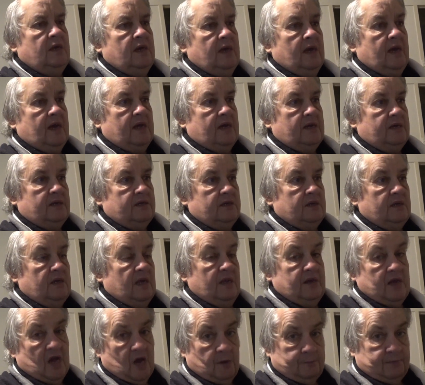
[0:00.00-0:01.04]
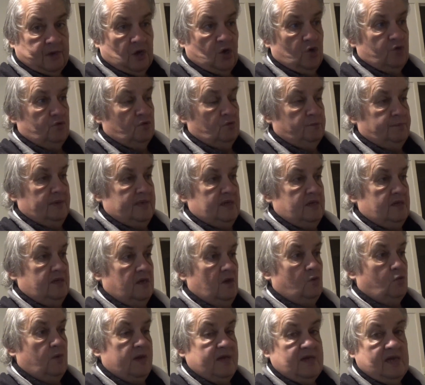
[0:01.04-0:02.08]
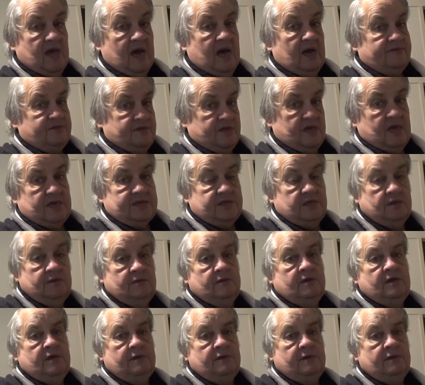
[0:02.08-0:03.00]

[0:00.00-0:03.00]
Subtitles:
And the upload will be a week after that.